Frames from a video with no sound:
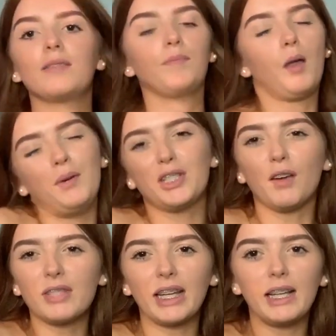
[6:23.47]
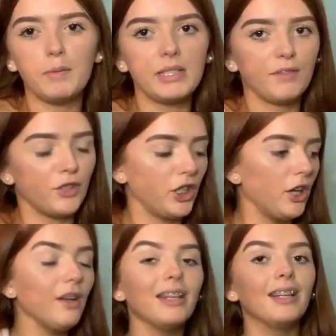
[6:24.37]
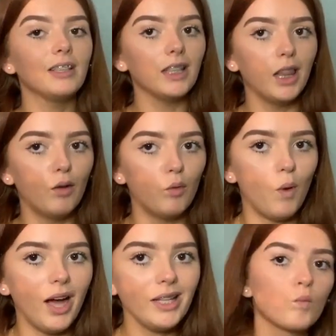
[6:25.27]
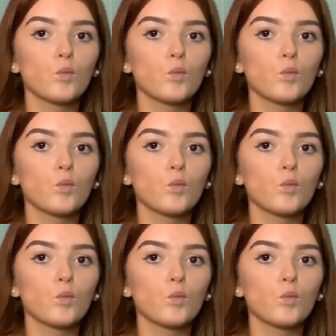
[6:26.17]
I wanted to have something a little bit different, you know, and I love white.